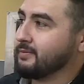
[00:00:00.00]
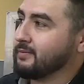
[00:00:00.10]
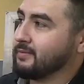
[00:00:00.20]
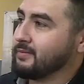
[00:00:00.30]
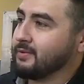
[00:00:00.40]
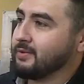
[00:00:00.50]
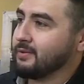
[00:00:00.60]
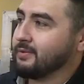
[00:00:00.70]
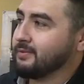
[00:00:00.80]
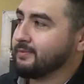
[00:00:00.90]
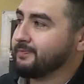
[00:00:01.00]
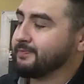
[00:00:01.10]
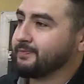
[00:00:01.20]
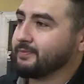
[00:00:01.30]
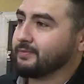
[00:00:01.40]

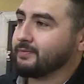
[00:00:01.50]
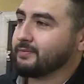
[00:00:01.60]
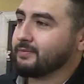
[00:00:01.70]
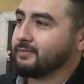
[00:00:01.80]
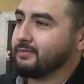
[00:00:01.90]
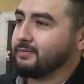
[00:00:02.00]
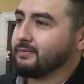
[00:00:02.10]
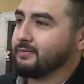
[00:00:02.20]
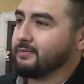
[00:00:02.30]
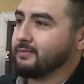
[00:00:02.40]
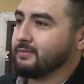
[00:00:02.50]
[no speech]